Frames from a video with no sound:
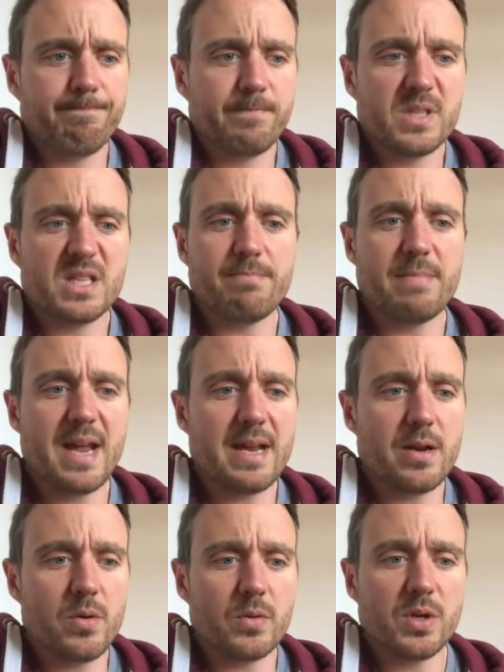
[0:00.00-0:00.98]

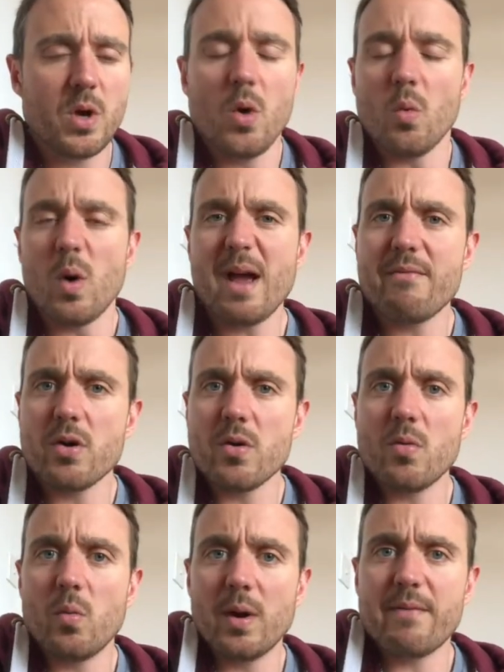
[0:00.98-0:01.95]
tomatoes,
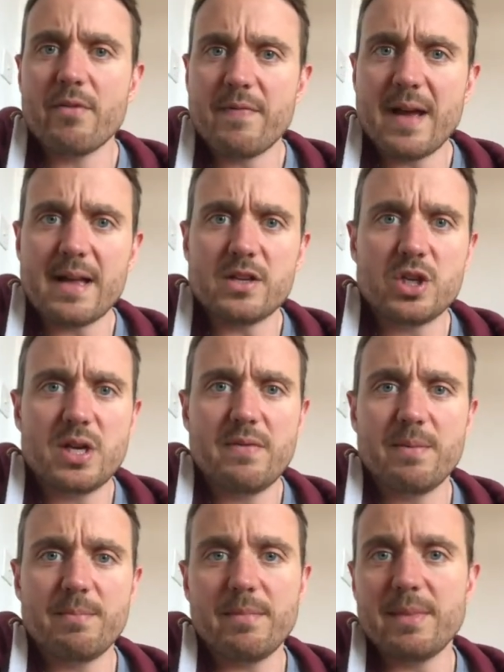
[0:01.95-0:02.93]
whatever veg,
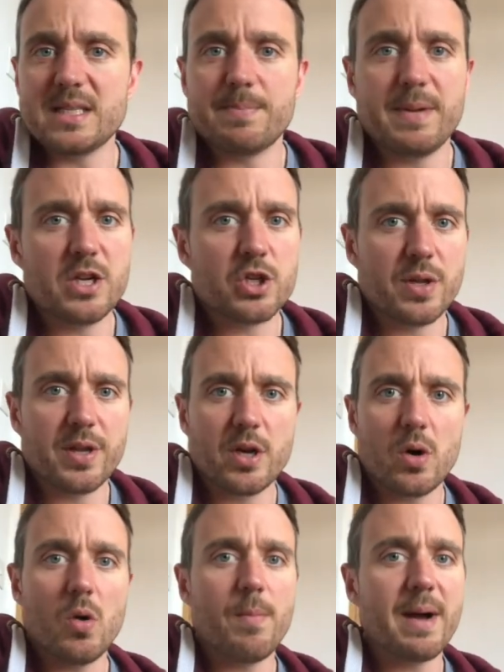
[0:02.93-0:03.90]
even my spinach on the
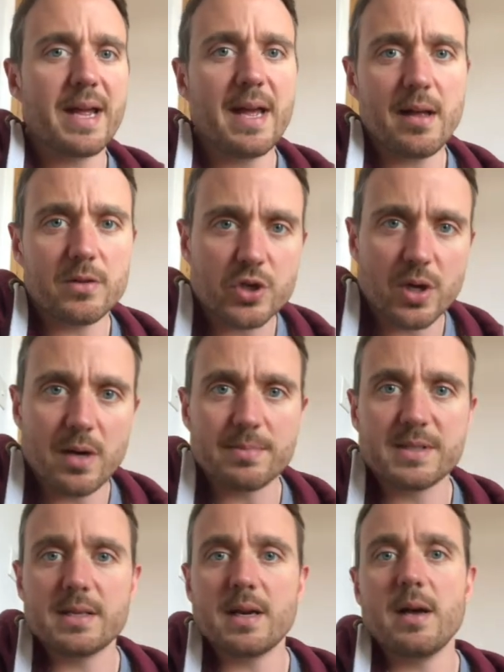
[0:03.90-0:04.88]
go, my kale
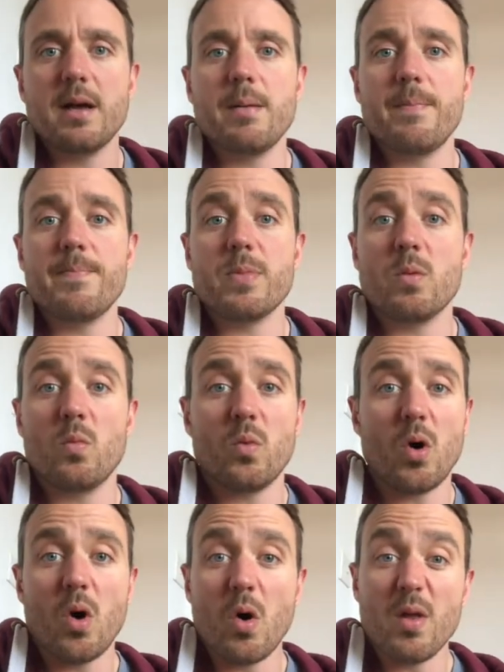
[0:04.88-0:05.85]
chopped,
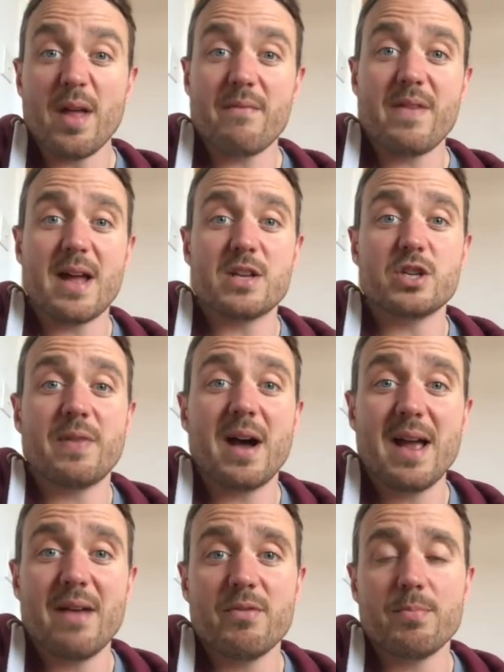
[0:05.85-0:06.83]
all that veg, if I
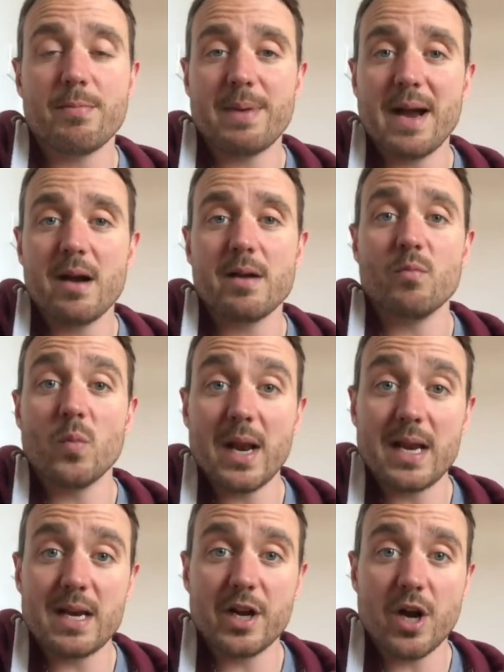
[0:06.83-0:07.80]
have it prepared and
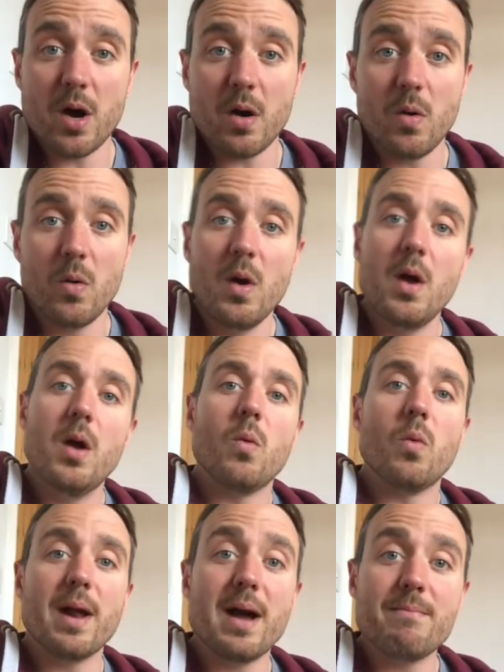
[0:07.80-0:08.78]
ready to go,
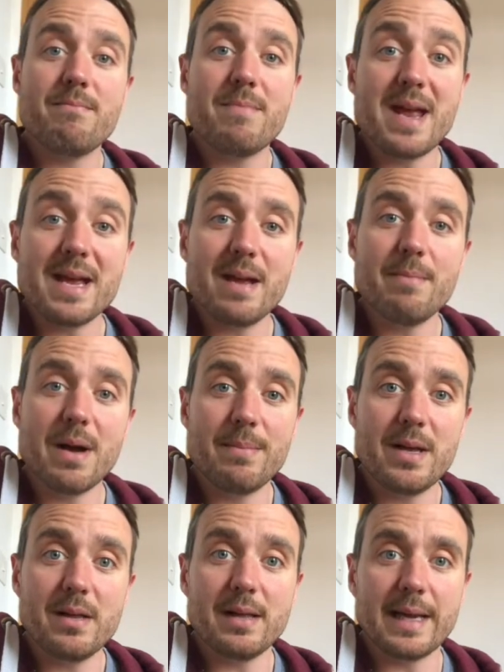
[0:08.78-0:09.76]
when I'm making my
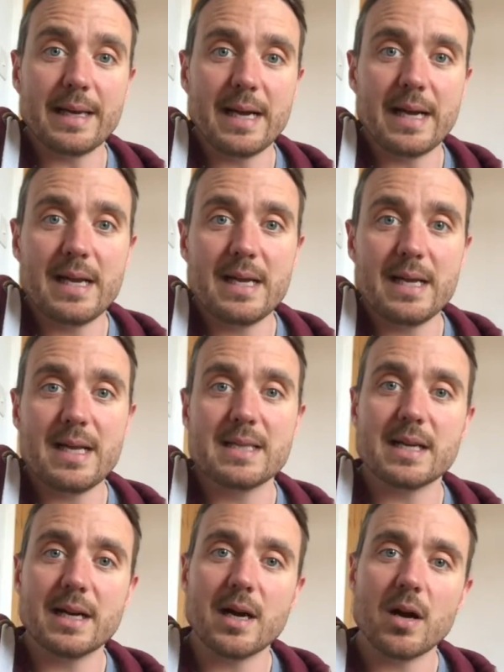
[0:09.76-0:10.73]
meal at night, it's
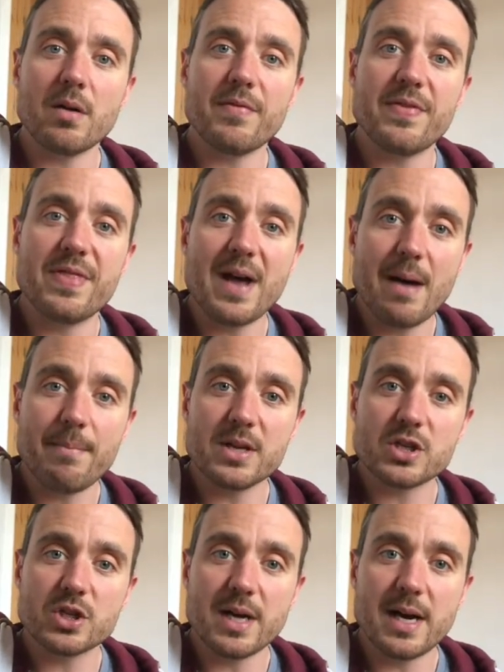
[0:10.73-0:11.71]
going to cut off that
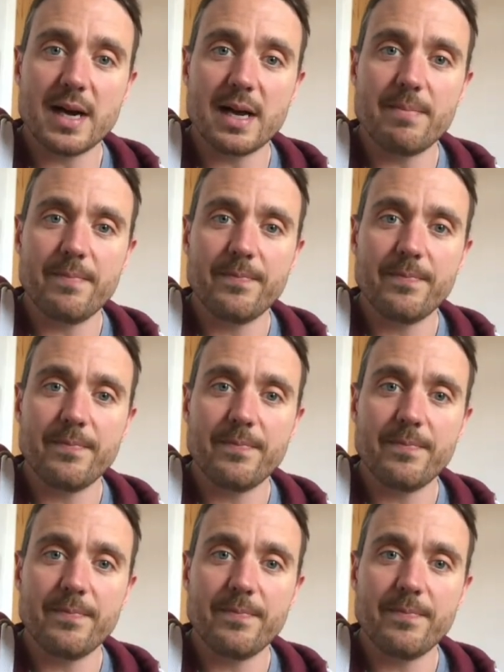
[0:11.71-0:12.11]
much time,